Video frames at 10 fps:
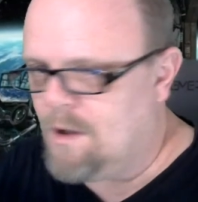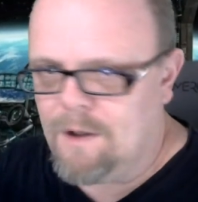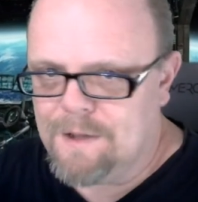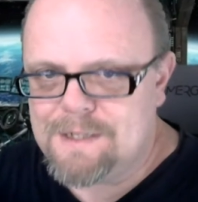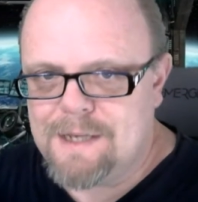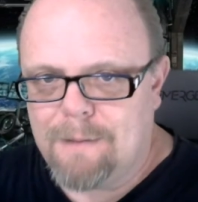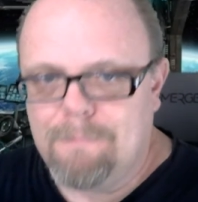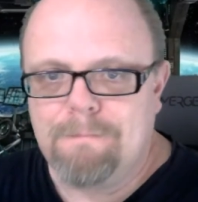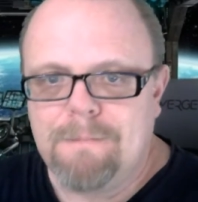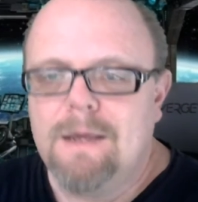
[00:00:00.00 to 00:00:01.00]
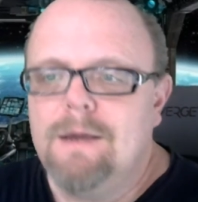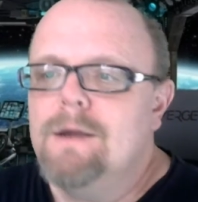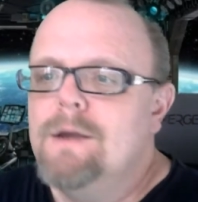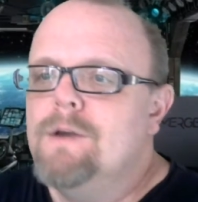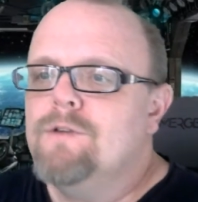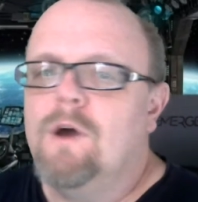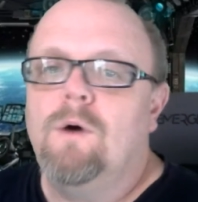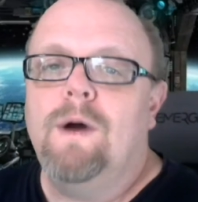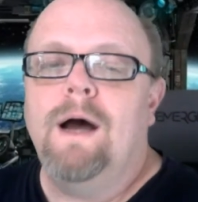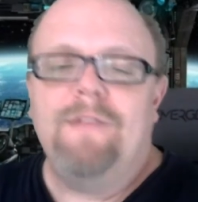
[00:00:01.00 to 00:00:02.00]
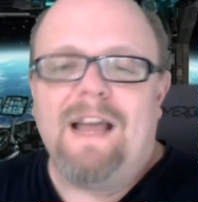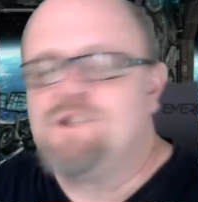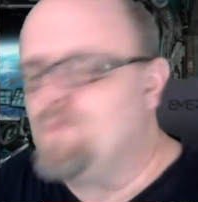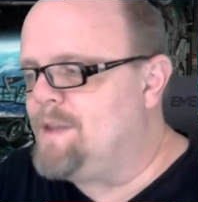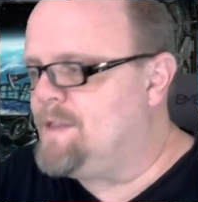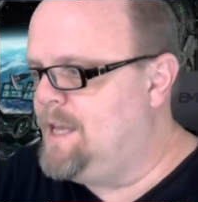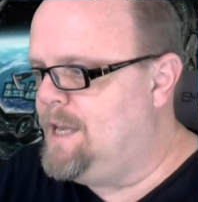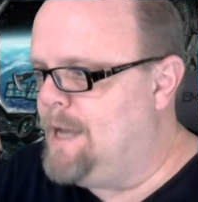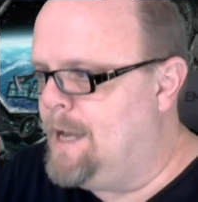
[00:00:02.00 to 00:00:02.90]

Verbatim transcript: all the time. So that's what the